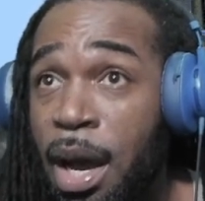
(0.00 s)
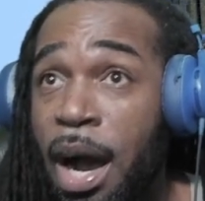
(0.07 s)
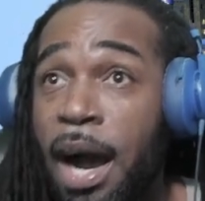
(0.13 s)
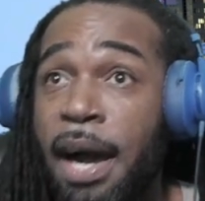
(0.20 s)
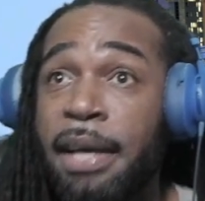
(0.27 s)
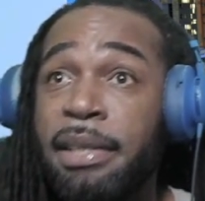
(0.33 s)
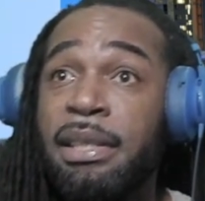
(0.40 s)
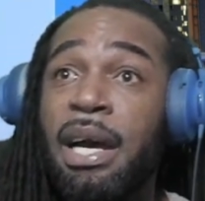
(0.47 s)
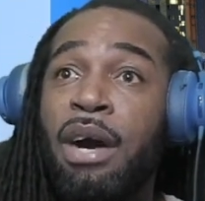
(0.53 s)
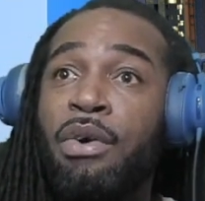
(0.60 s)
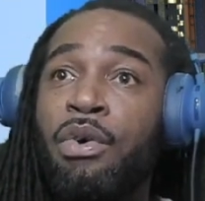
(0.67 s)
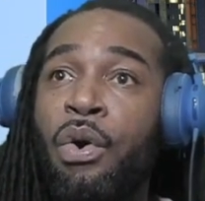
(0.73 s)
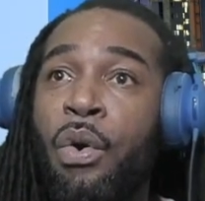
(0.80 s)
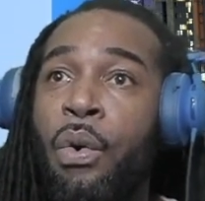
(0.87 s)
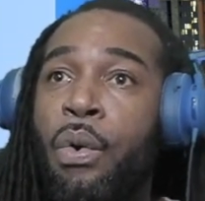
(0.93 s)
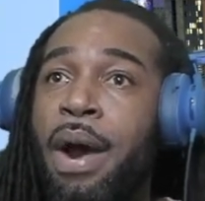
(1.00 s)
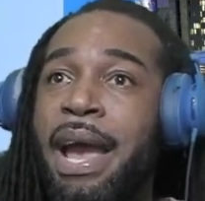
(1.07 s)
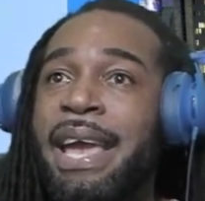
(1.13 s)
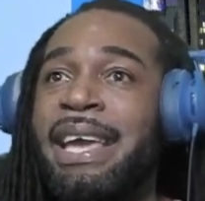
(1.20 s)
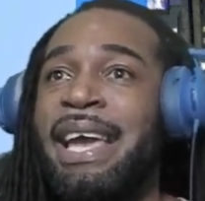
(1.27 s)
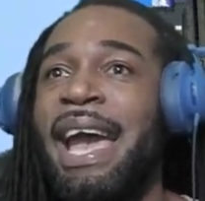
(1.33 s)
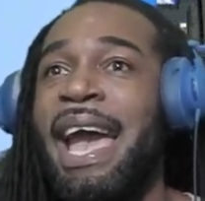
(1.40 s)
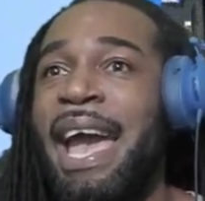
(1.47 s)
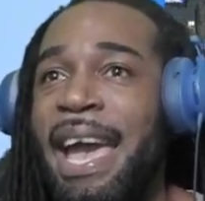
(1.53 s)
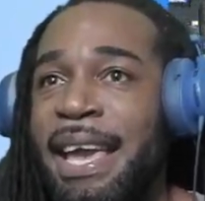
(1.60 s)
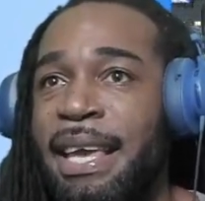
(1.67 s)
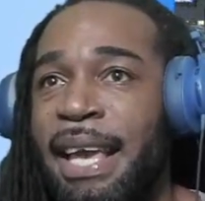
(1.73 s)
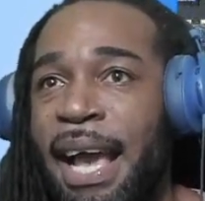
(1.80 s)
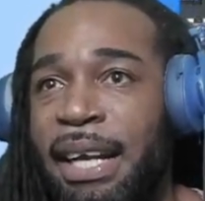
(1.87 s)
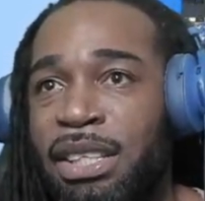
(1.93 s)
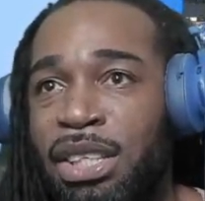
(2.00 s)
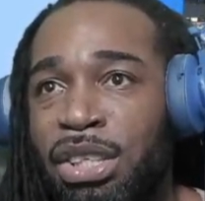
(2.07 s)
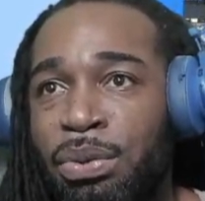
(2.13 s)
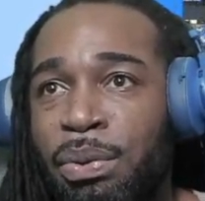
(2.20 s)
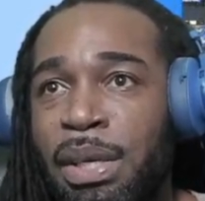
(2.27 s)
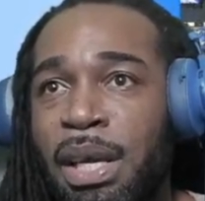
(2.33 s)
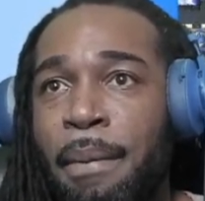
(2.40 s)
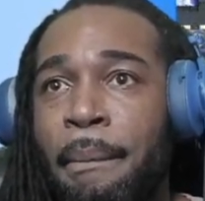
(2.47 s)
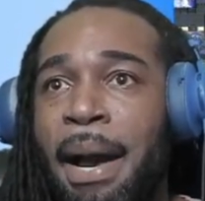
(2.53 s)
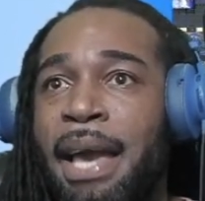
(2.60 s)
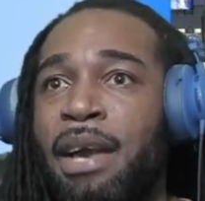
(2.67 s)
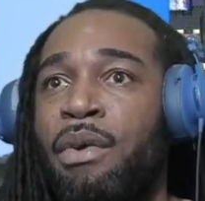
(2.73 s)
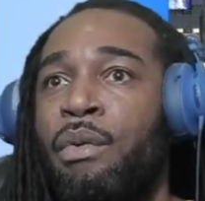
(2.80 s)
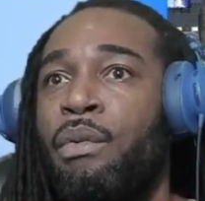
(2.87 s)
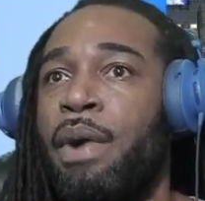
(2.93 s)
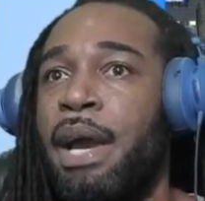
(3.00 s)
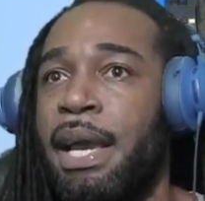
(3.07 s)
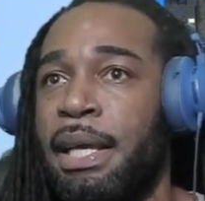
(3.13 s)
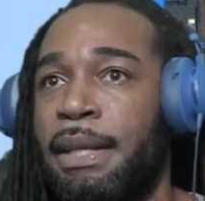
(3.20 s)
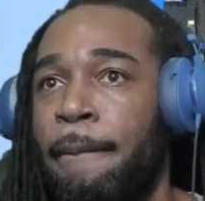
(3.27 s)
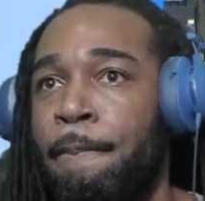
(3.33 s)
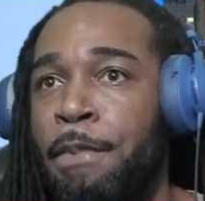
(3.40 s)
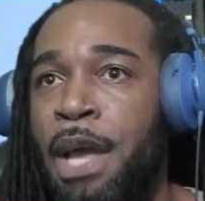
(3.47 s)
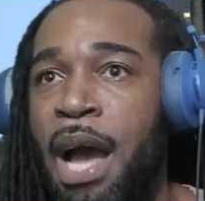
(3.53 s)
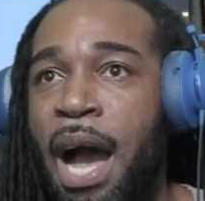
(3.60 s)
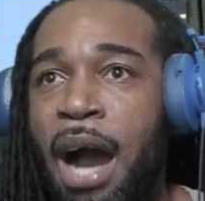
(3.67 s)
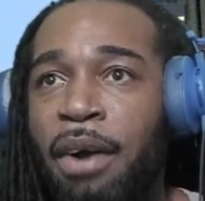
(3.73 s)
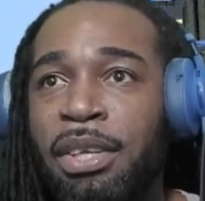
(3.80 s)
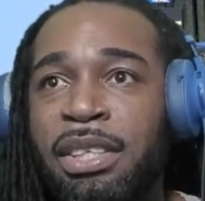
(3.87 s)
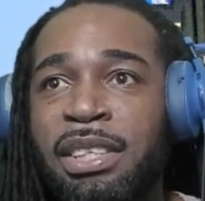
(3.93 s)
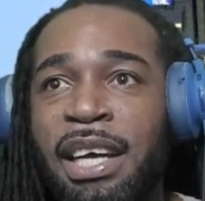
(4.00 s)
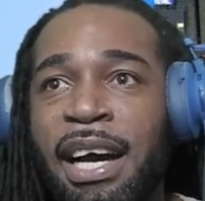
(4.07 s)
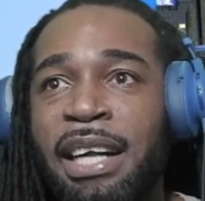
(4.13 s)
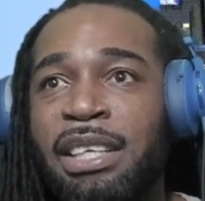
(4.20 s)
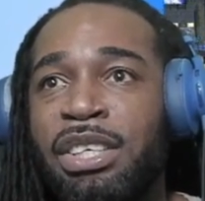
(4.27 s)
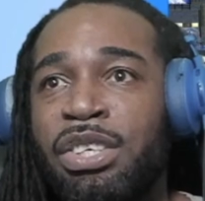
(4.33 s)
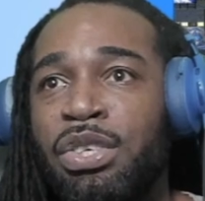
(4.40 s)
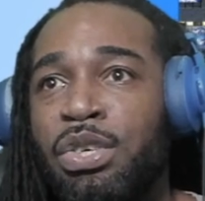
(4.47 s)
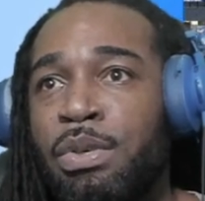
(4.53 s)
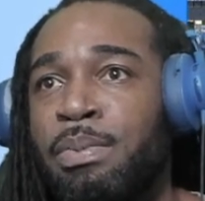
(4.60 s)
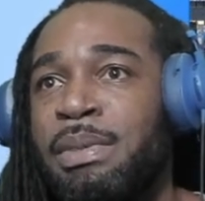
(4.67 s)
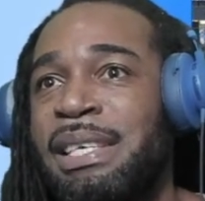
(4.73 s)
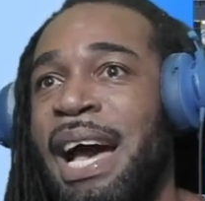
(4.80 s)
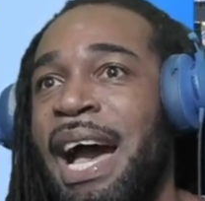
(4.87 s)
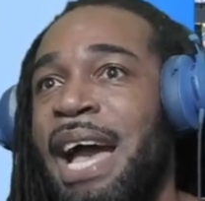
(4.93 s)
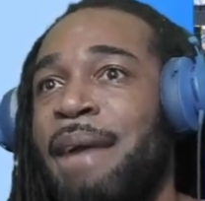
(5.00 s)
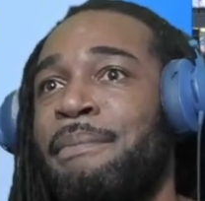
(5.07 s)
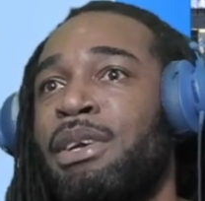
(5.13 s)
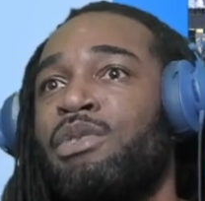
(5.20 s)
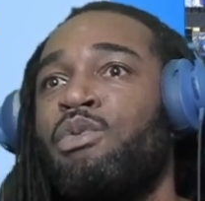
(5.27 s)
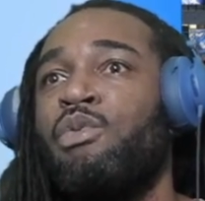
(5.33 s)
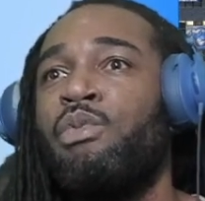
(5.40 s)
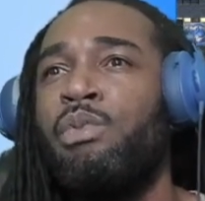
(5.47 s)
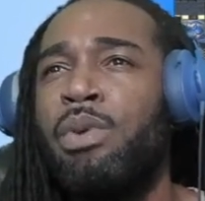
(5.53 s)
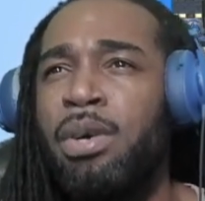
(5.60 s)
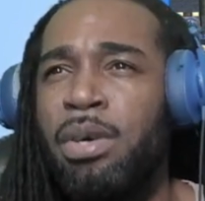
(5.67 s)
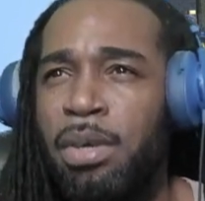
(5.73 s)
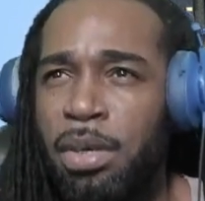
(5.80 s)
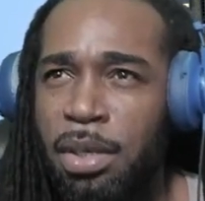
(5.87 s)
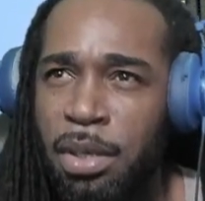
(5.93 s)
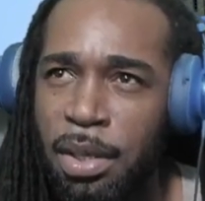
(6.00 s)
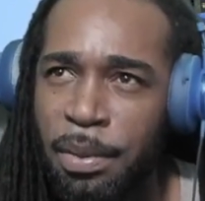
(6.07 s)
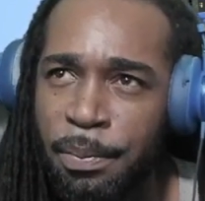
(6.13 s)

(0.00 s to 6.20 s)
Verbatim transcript: All right, now Quay A actually tweeted Mike Wayne, how does the alley-oop timing work?